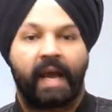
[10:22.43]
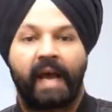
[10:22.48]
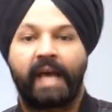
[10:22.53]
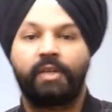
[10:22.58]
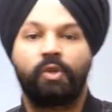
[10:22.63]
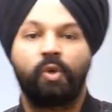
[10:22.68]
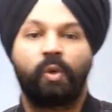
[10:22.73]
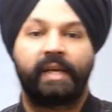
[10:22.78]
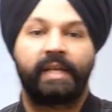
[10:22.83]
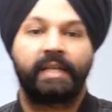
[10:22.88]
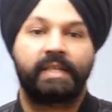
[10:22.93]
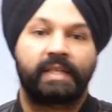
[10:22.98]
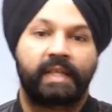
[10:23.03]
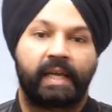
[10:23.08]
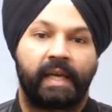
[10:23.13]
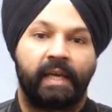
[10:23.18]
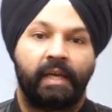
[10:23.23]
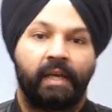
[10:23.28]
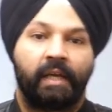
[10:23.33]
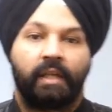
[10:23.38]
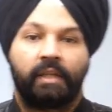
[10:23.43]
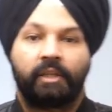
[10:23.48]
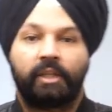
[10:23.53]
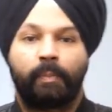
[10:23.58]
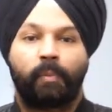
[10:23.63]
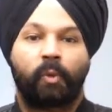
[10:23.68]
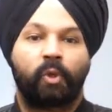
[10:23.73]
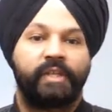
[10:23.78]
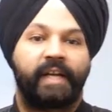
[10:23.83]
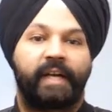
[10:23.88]
As you can see,
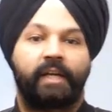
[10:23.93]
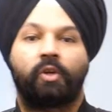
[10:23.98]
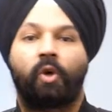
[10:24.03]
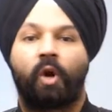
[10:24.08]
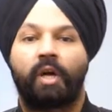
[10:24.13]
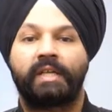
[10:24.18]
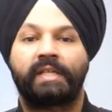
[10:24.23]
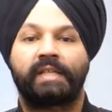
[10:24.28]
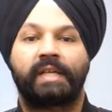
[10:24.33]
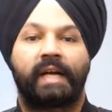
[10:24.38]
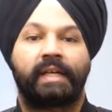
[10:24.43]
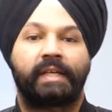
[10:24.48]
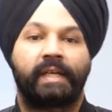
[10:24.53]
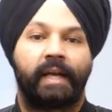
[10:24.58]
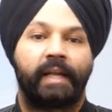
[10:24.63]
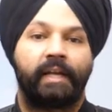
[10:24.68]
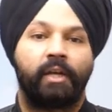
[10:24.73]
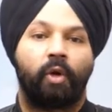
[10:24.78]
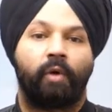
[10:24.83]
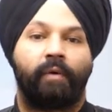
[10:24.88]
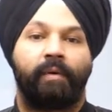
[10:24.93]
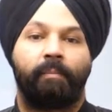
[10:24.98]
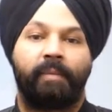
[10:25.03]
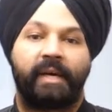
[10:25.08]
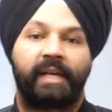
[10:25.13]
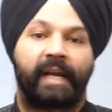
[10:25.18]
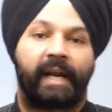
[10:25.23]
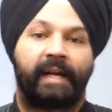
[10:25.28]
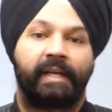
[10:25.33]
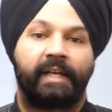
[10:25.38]
the project got started in
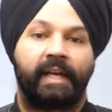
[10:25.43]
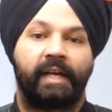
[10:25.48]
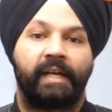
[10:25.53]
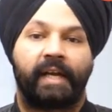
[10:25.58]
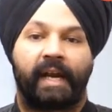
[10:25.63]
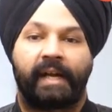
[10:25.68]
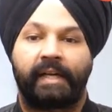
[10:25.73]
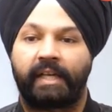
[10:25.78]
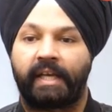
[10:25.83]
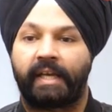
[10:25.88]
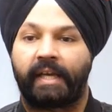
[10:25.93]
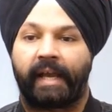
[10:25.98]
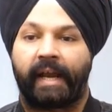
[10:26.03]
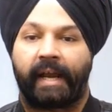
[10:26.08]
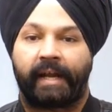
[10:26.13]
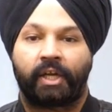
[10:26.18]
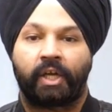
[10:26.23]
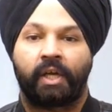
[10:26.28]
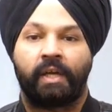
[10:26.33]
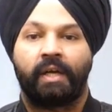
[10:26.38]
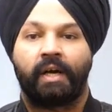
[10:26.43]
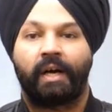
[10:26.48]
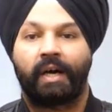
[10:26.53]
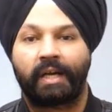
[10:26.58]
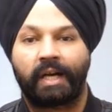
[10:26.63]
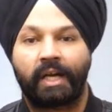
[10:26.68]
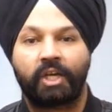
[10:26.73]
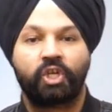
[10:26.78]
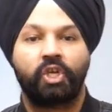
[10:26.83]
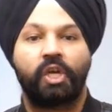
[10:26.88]
November 1998.
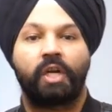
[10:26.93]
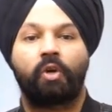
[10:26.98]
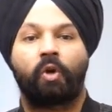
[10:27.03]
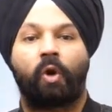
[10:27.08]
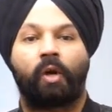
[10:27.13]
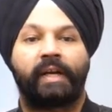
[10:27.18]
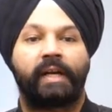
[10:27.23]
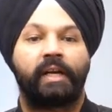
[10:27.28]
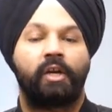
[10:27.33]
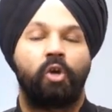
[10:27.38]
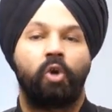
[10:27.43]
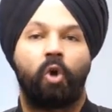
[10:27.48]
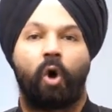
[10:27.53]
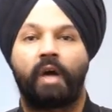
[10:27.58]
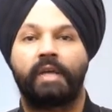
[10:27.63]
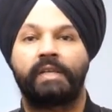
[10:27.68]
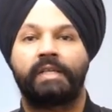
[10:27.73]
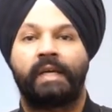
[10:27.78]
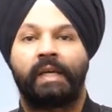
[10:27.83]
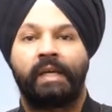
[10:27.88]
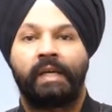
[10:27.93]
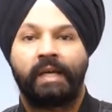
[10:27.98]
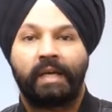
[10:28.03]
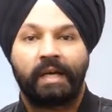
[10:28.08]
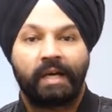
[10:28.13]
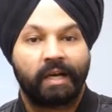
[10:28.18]
A Russian rocket launched